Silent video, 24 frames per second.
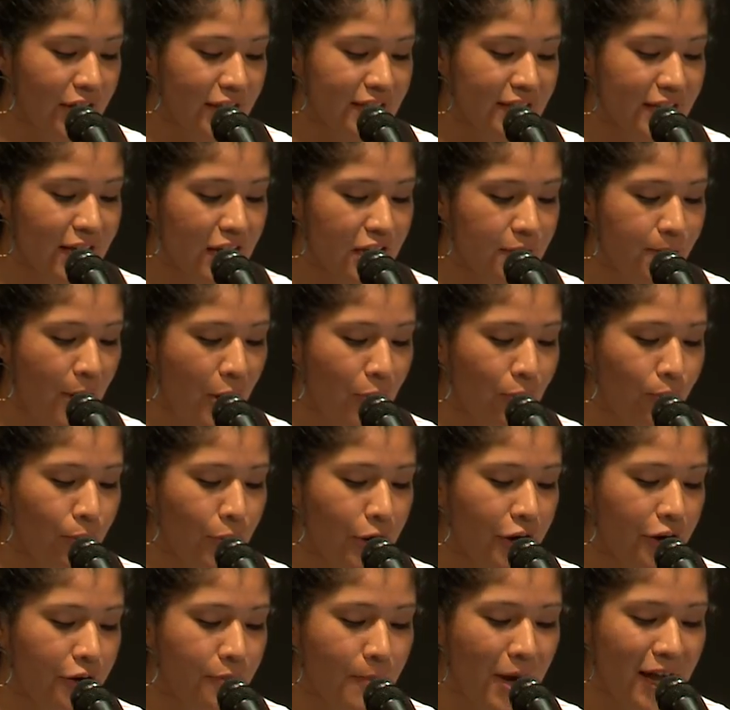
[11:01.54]
it's not about
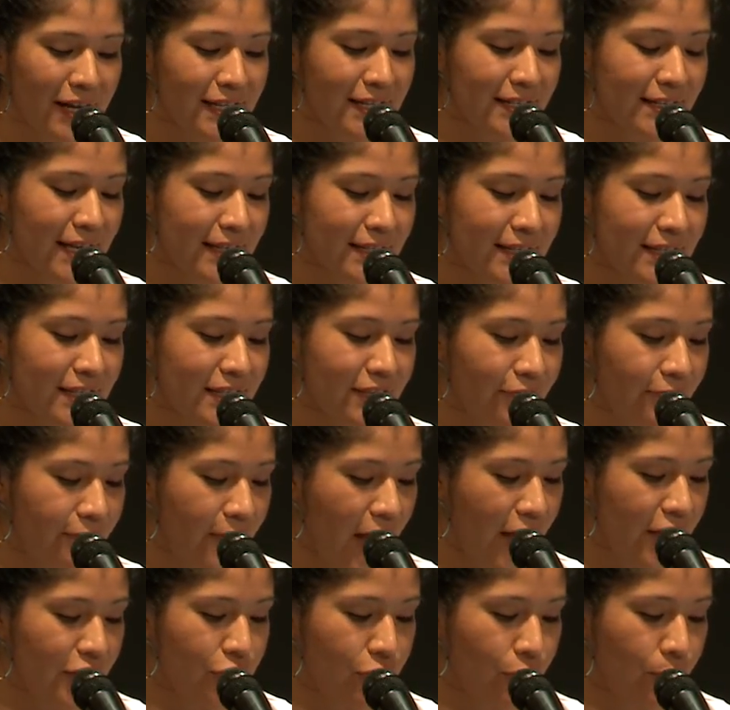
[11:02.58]
work. Money doesn't
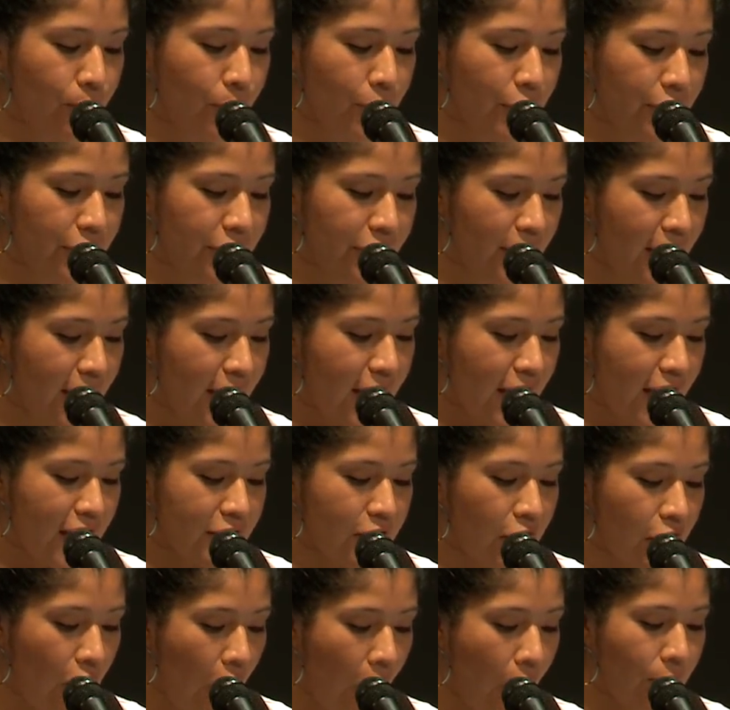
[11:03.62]
define your worth.
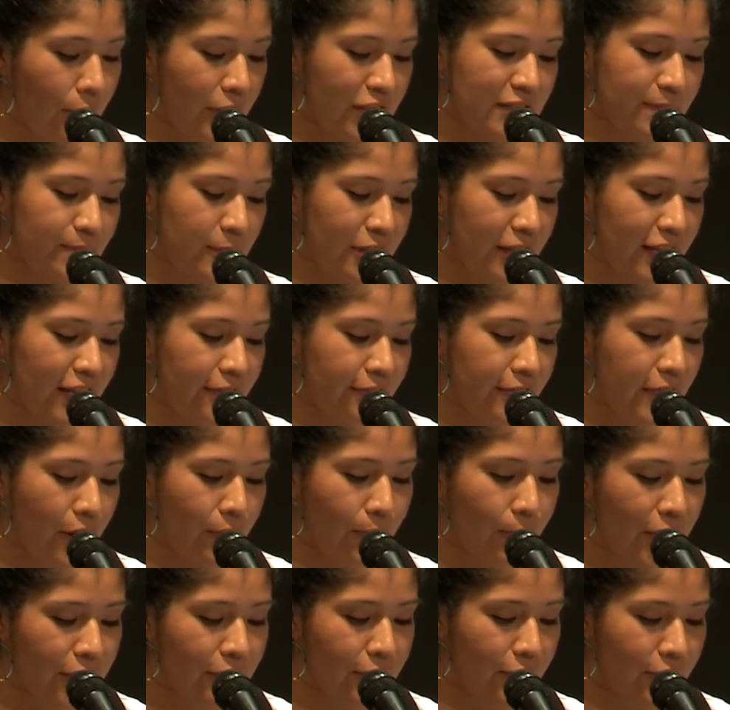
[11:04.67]
And I'll always believe
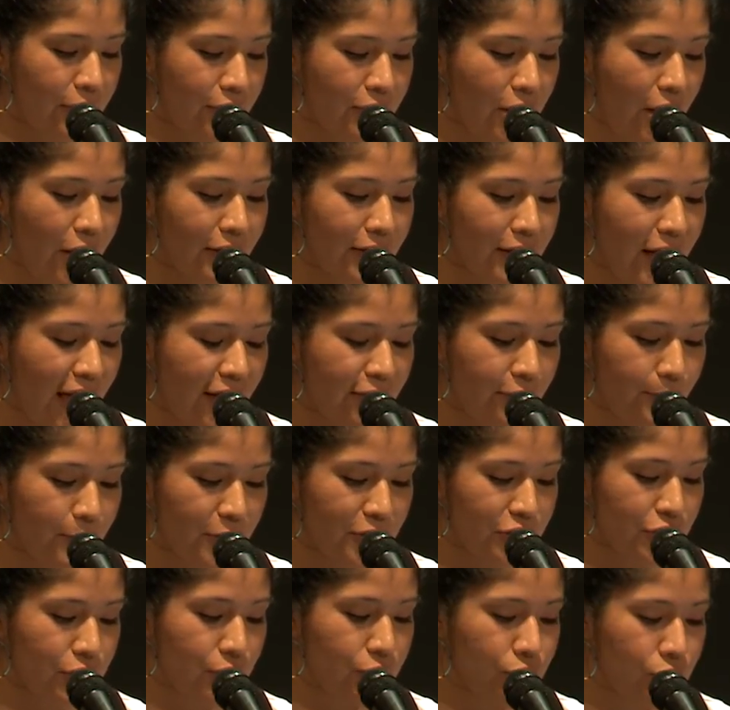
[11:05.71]
that whether or not life
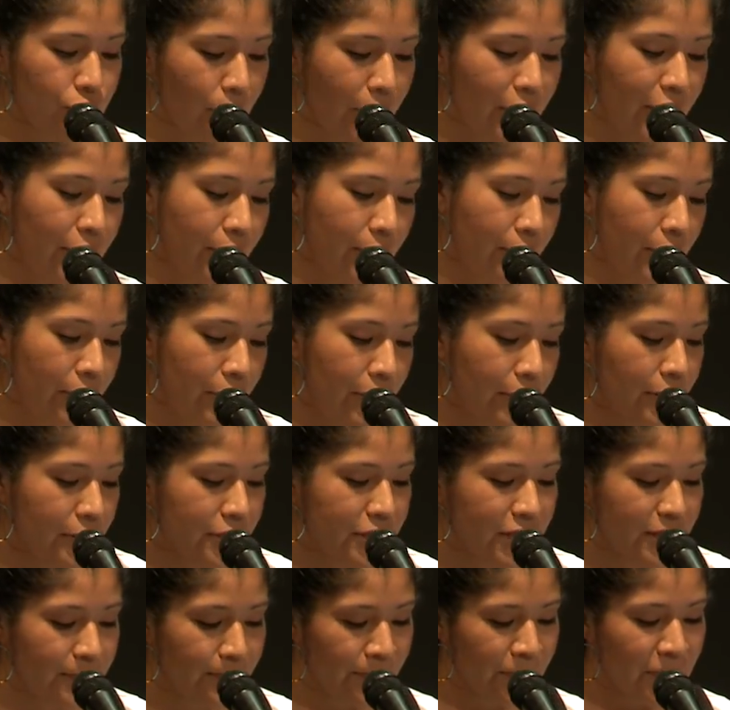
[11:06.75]
brings you joy or
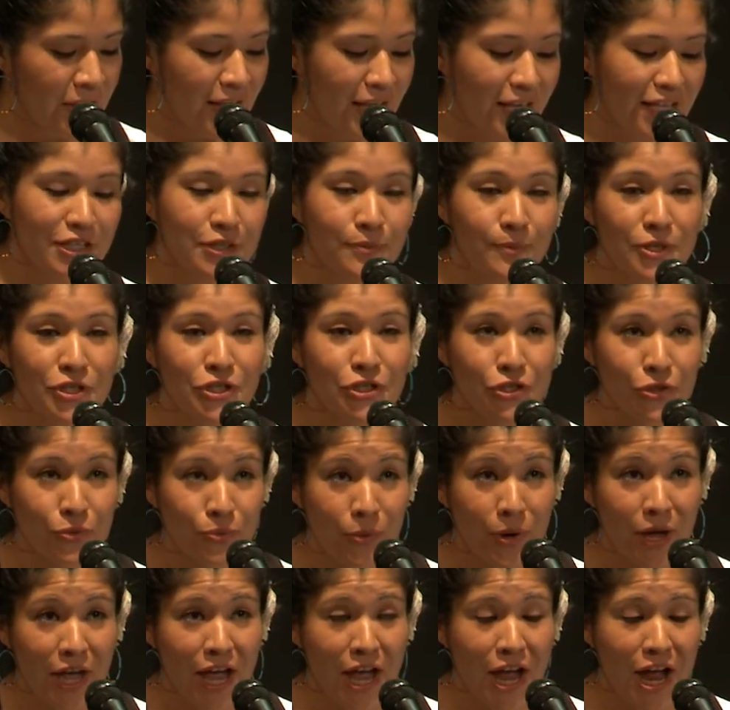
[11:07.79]
hurt, it's what you
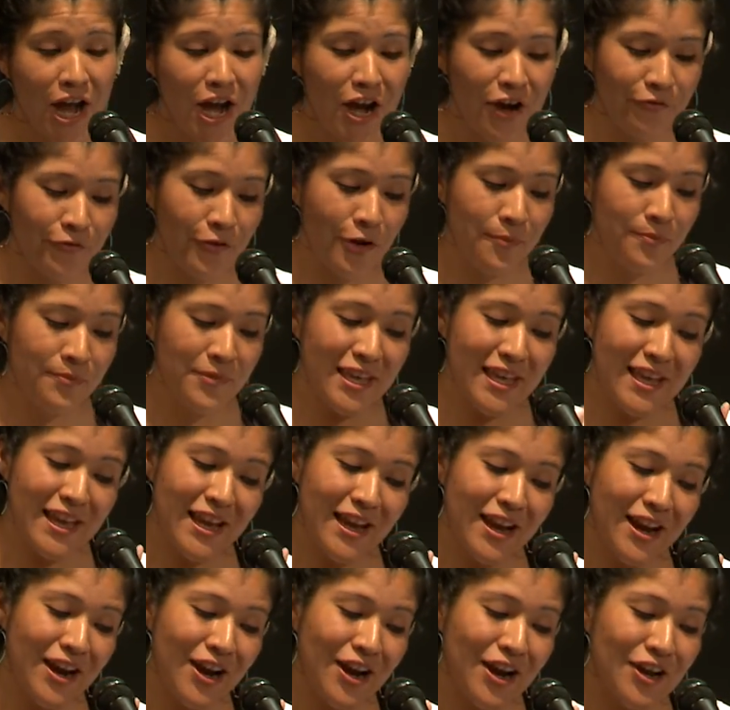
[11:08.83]
wear from
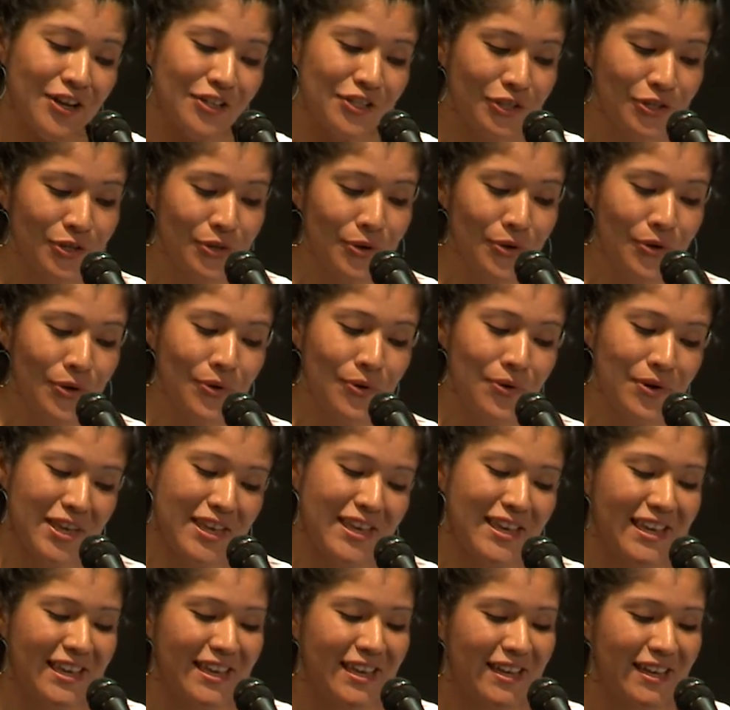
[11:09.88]
ear to
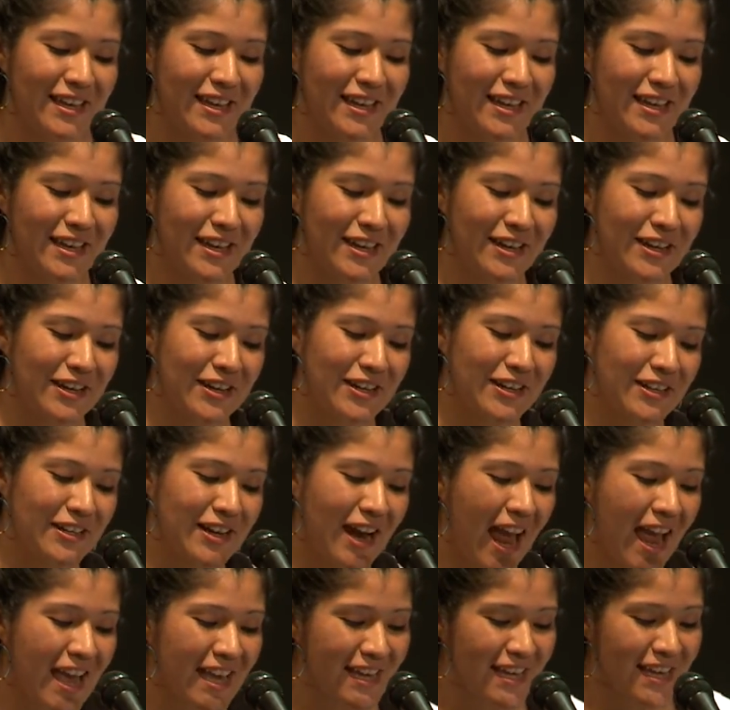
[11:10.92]

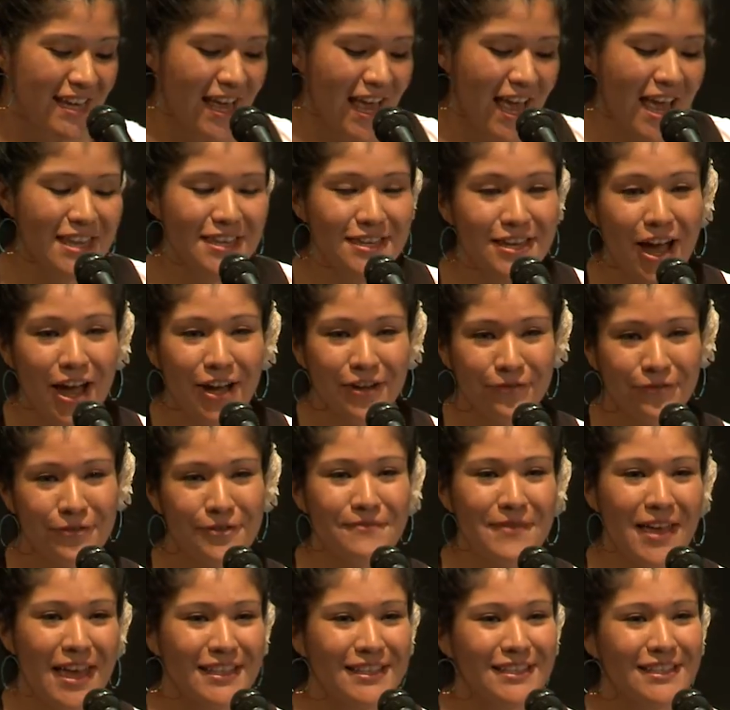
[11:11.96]
ear and not
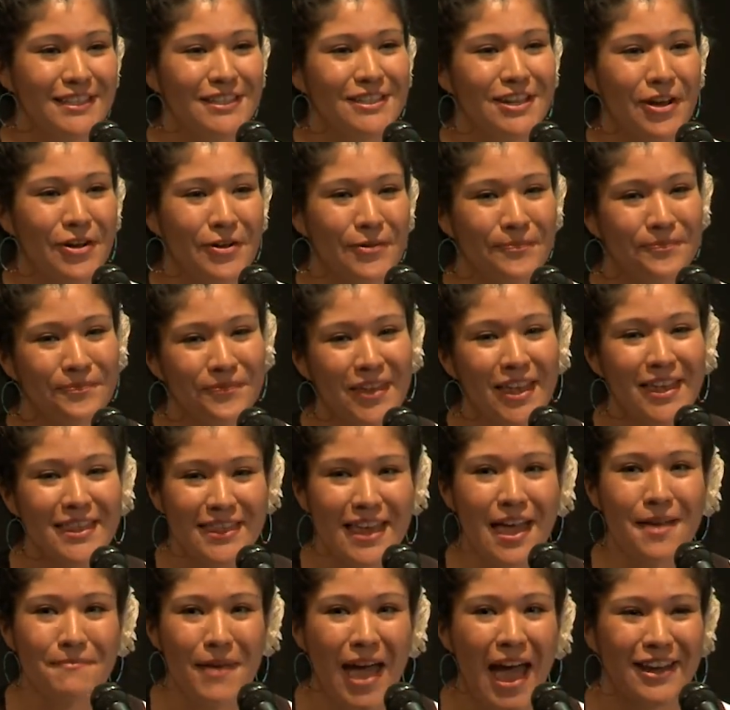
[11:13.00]
from head to toe
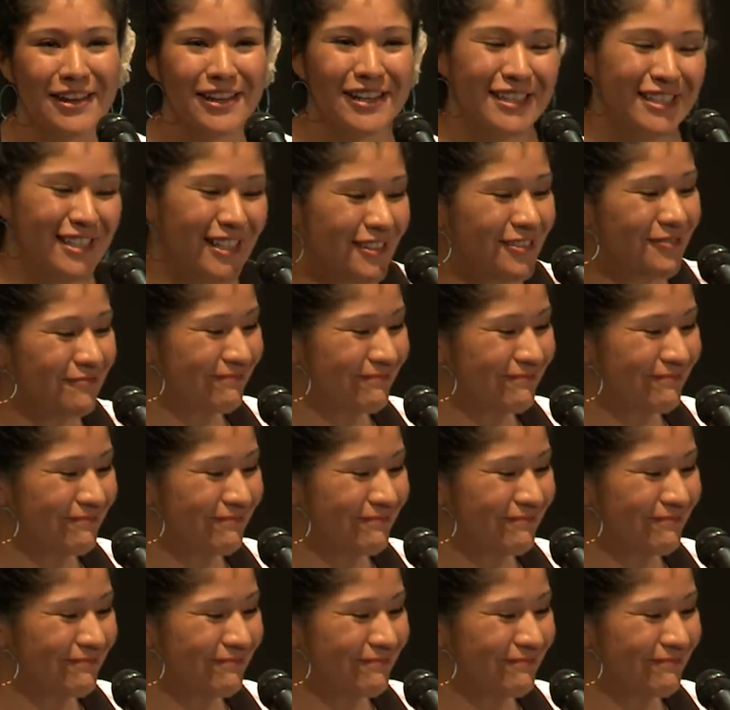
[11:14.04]
that matters.